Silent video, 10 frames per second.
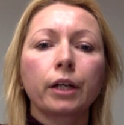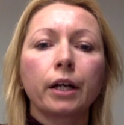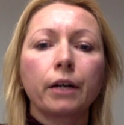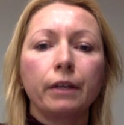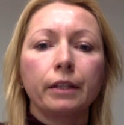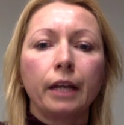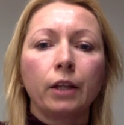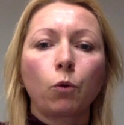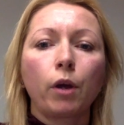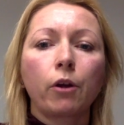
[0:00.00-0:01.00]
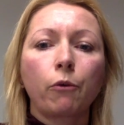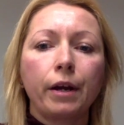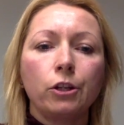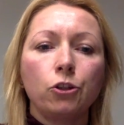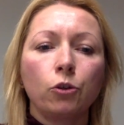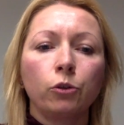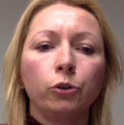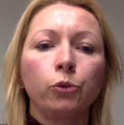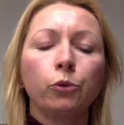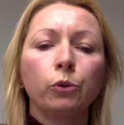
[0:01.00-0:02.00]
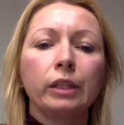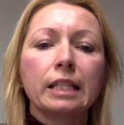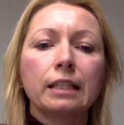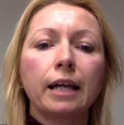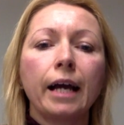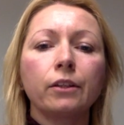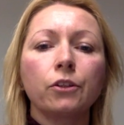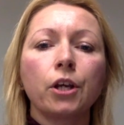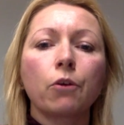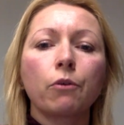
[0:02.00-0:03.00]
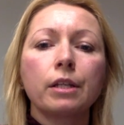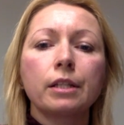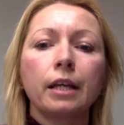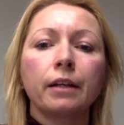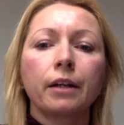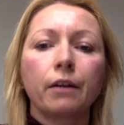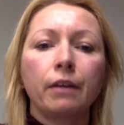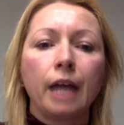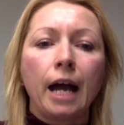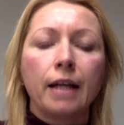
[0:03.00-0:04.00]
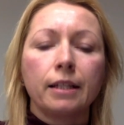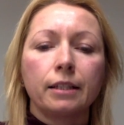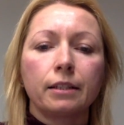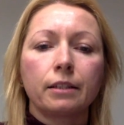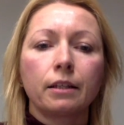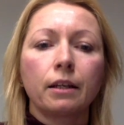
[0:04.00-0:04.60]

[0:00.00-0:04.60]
current and quick ratio due to the slight decrease in current assets,